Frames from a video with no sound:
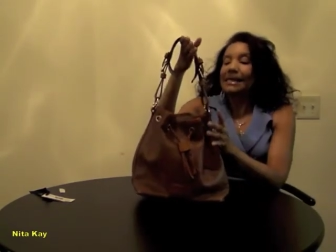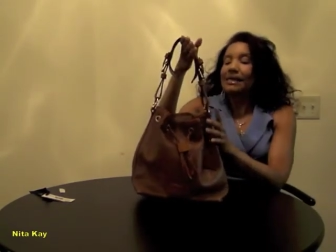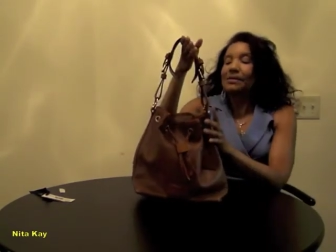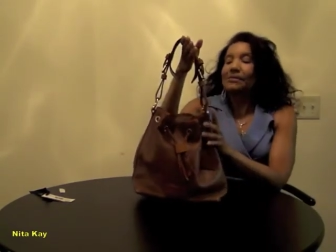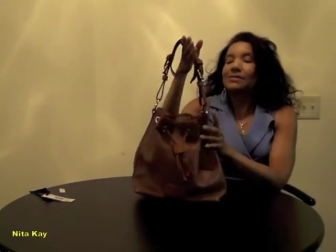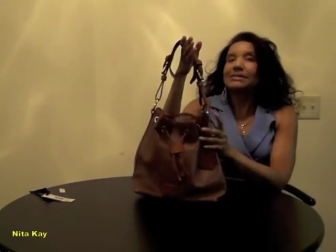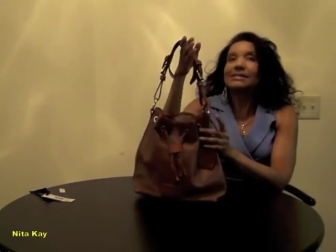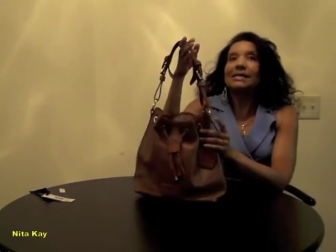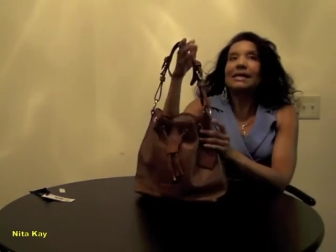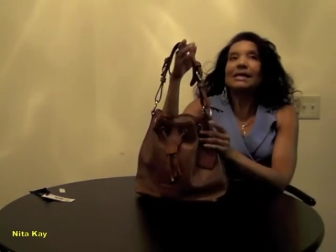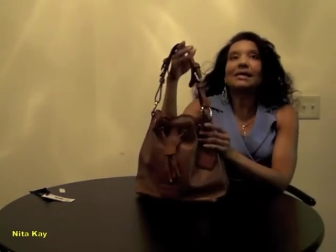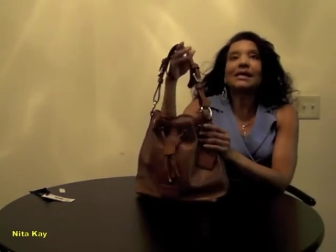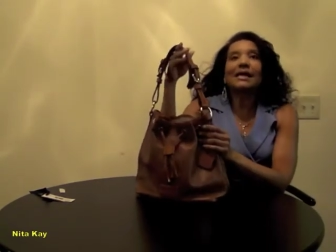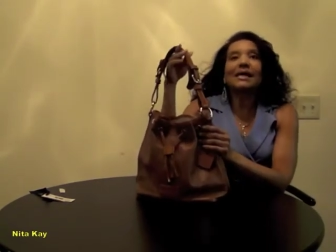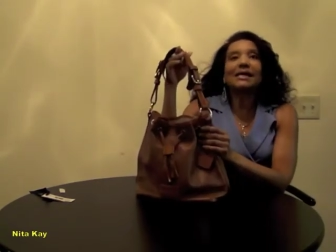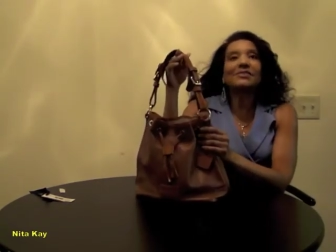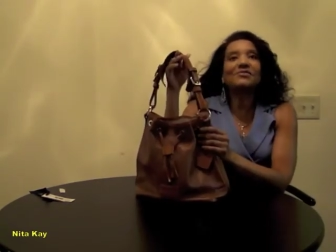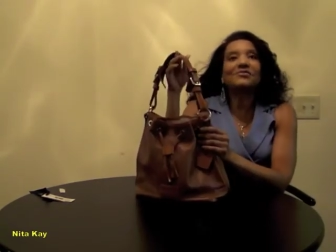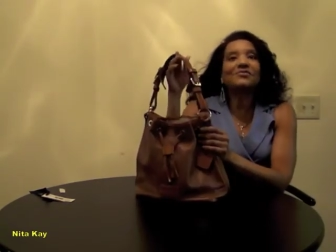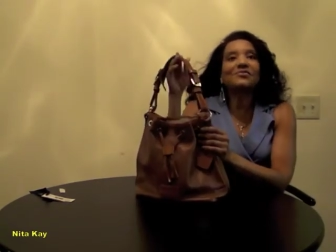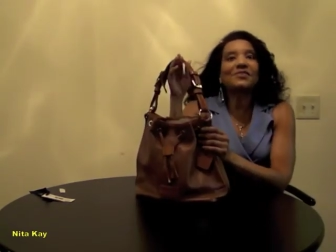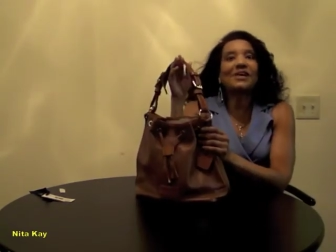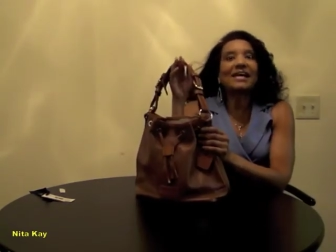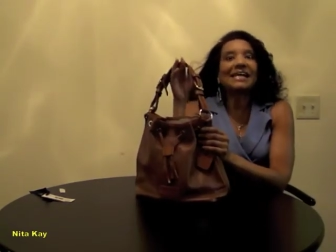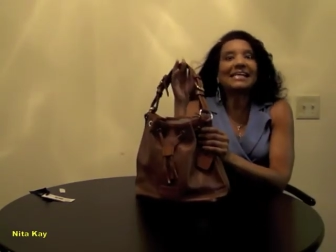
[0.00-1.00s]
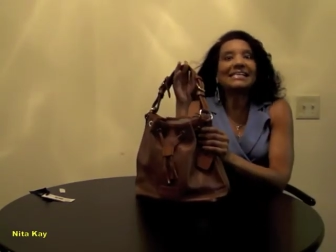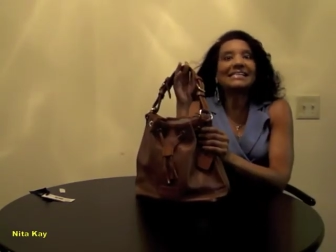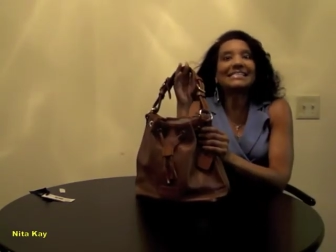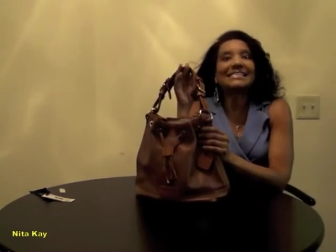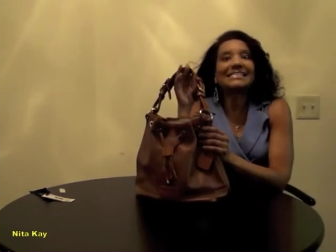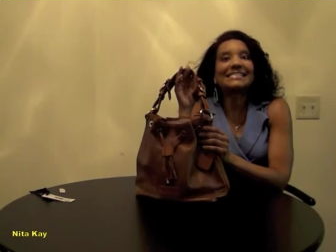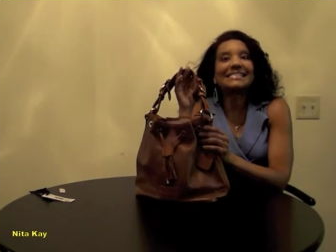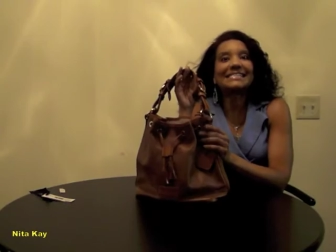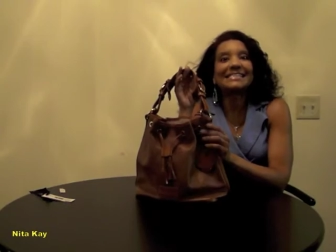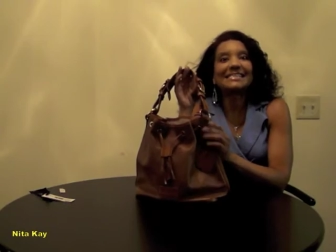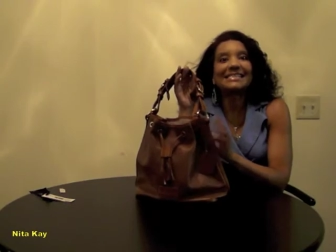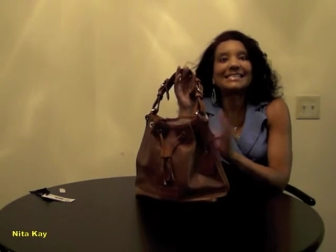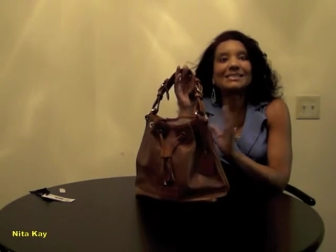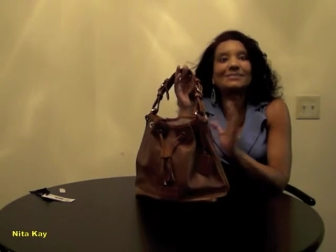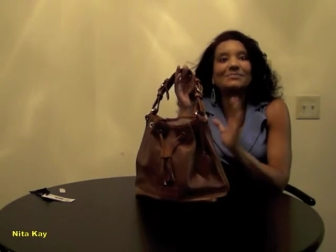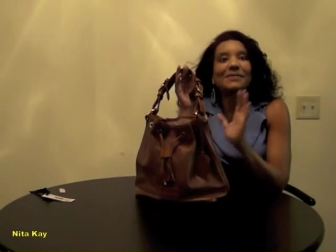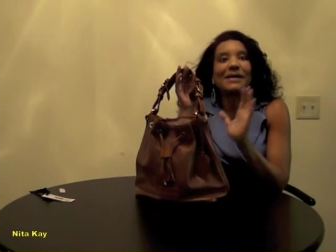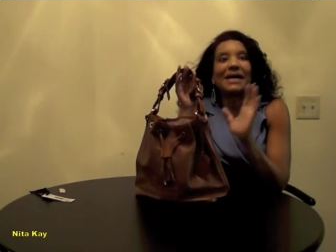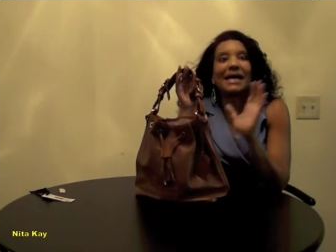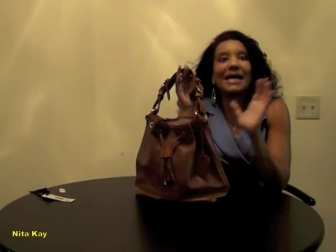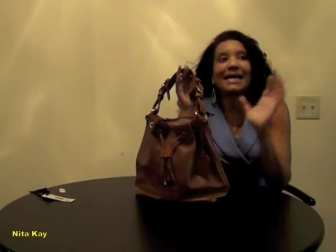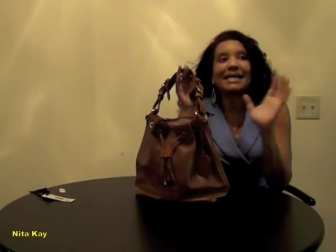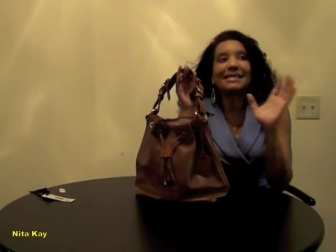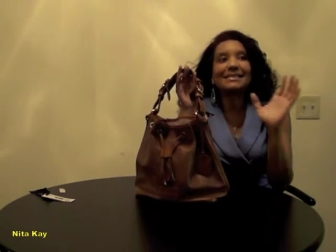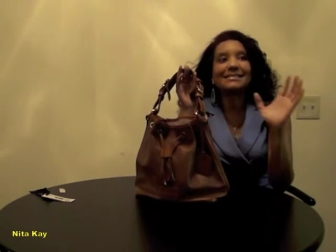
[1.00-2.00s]
It was like I can finally see these
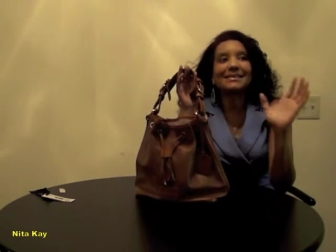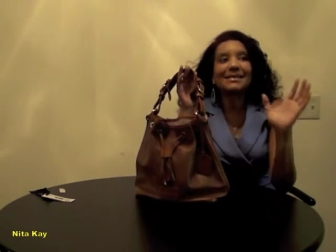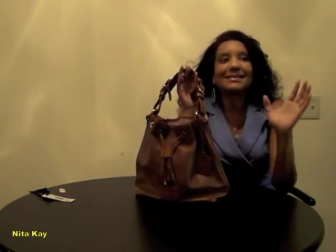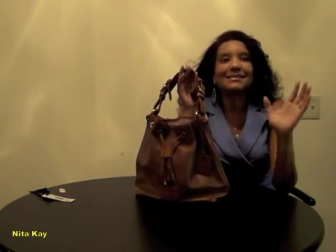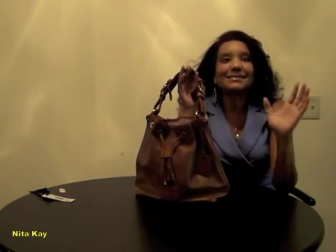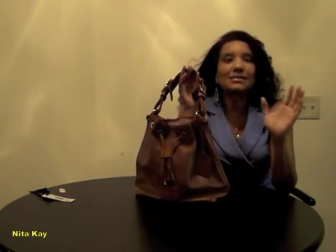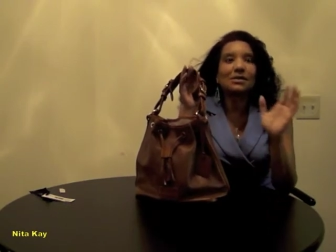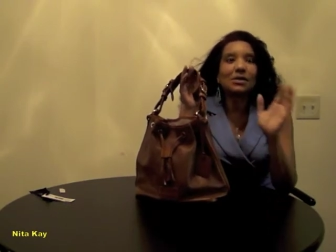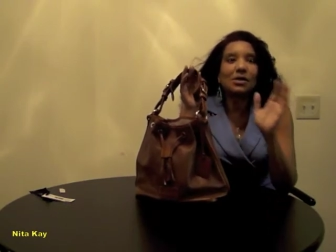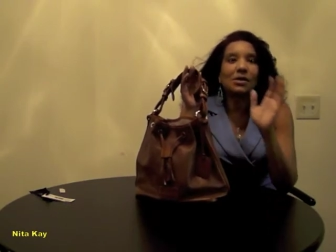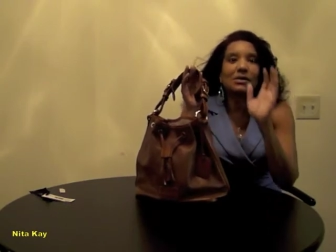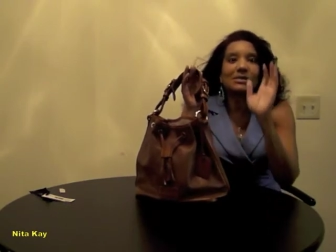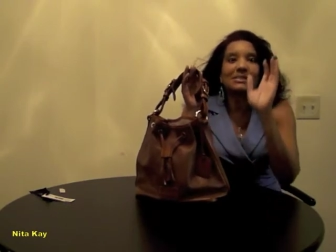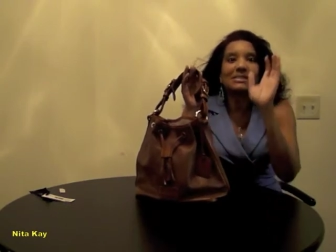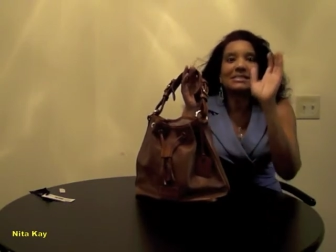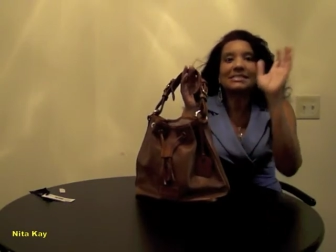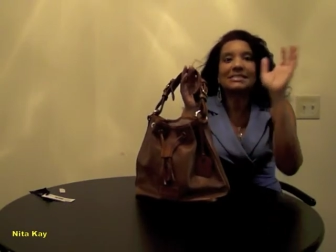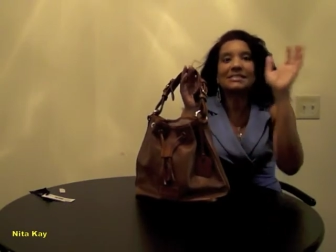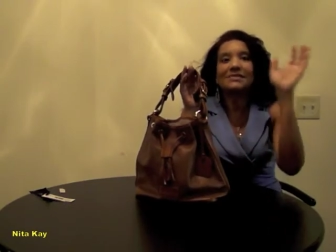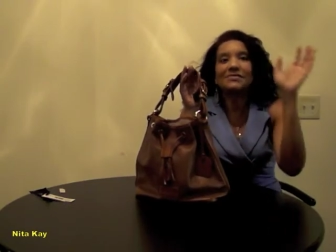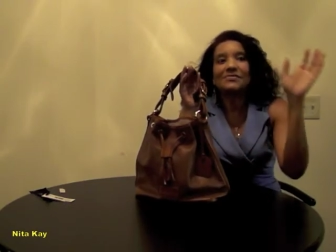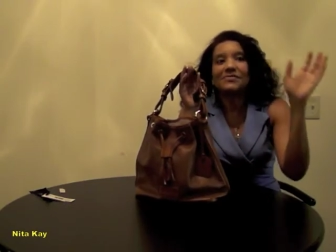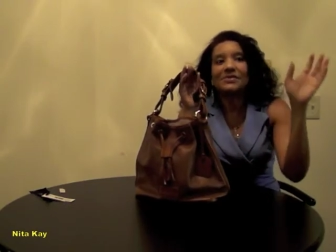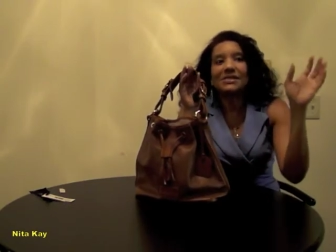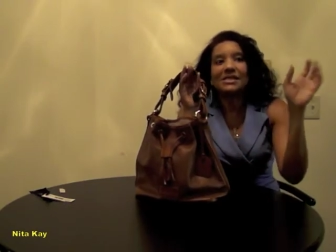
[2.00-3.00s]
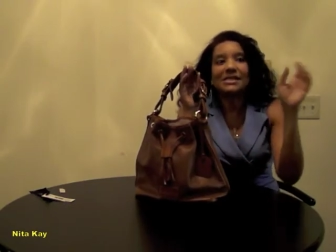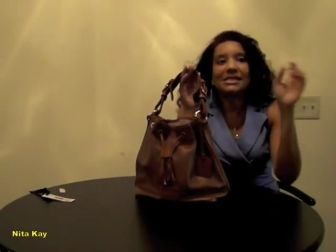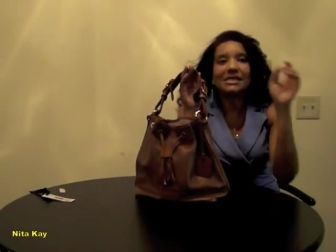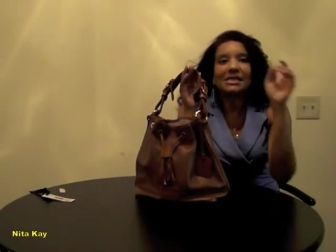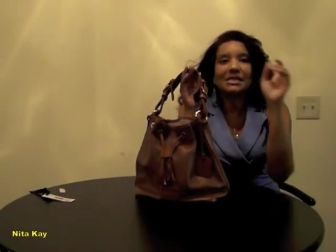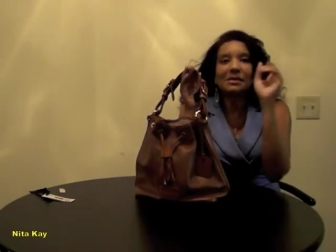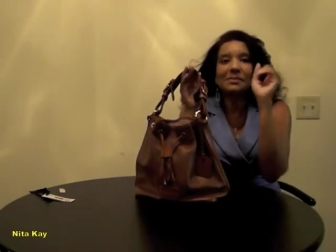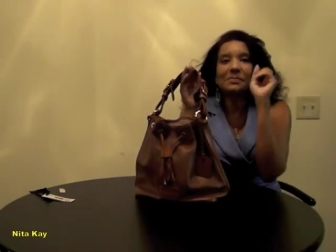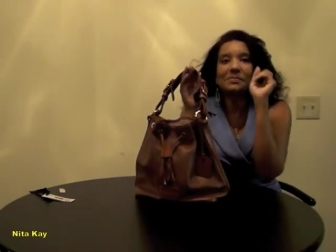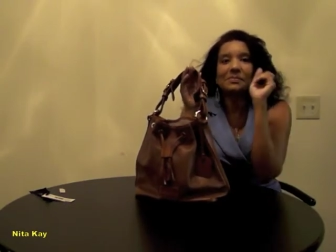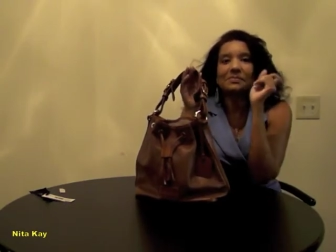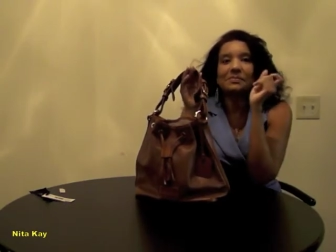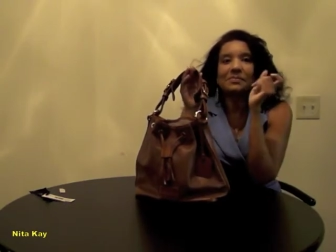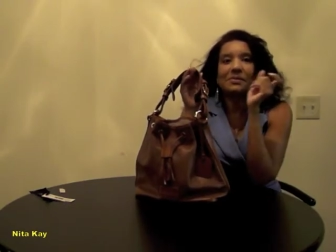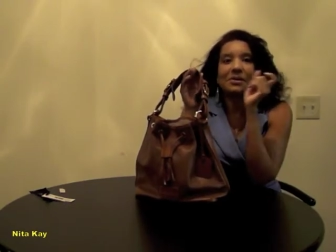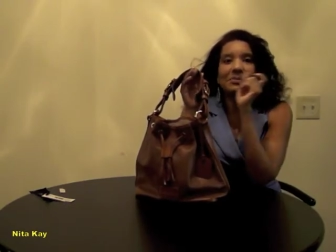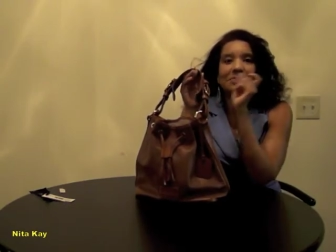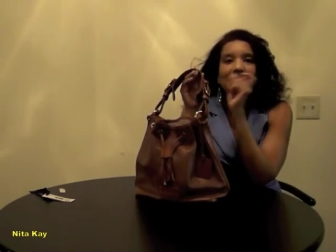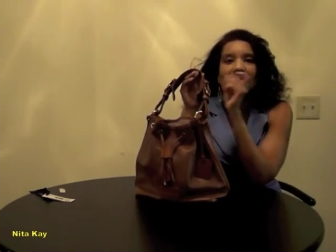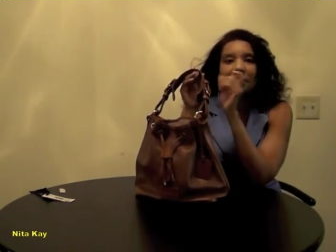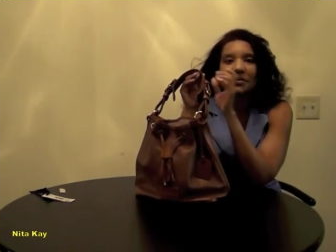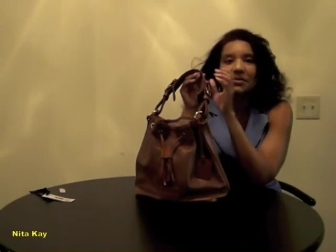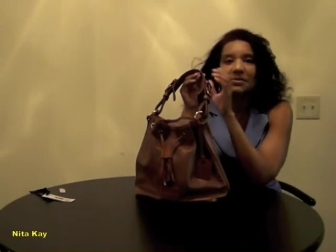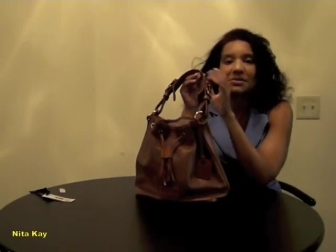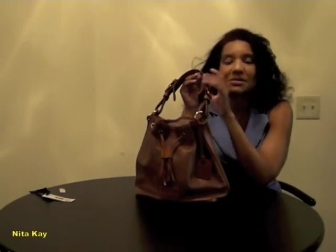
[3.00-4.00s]
bags I saw on TV
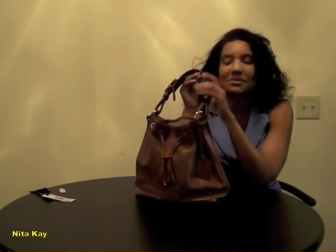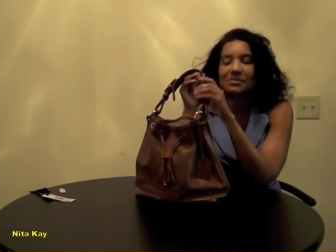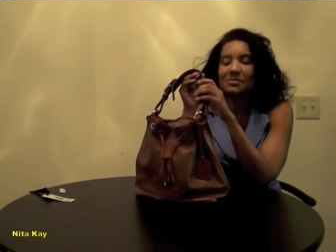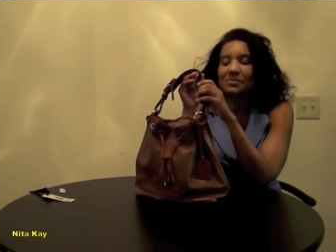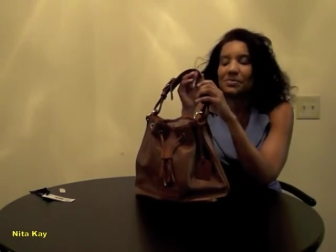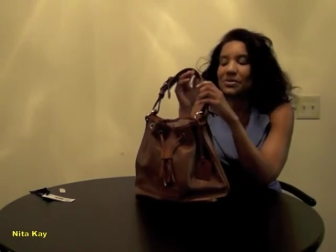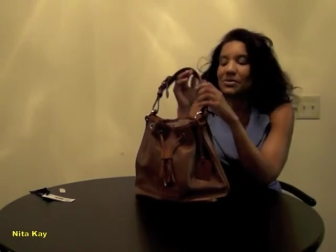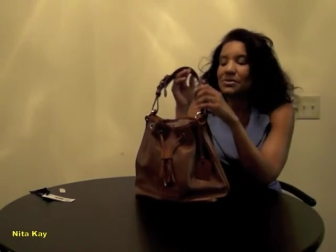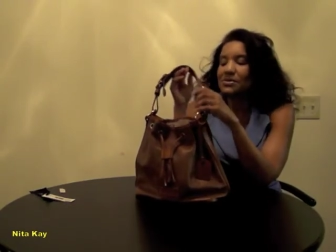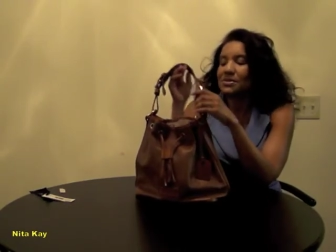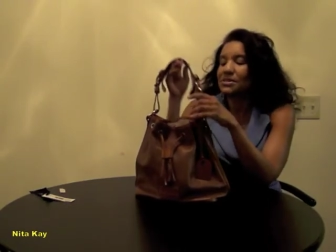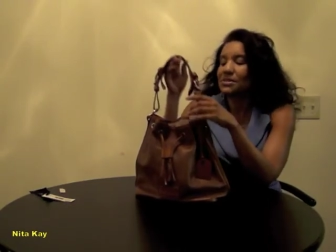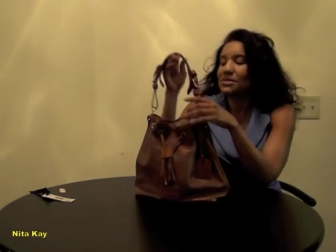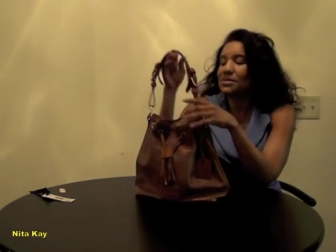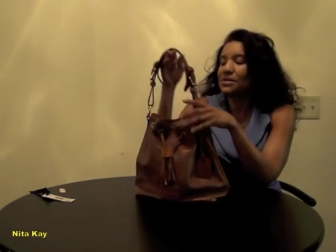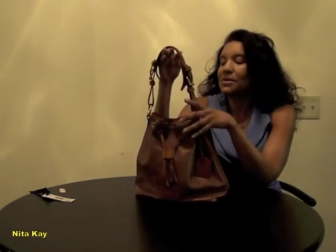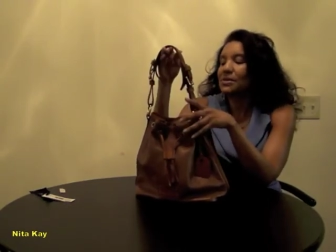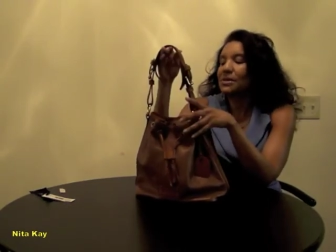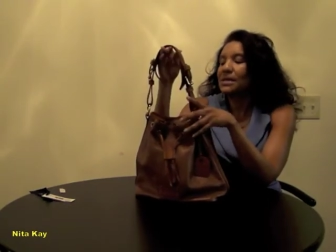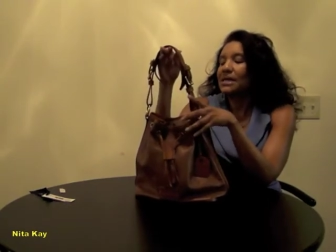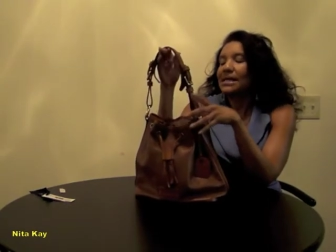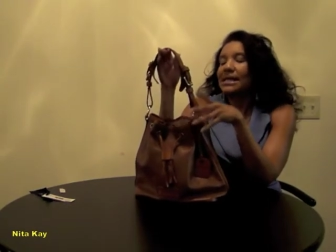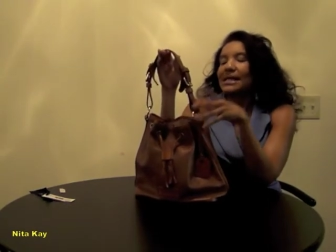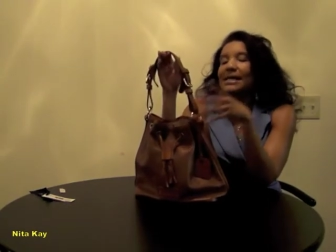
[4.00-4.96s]
up close and personal.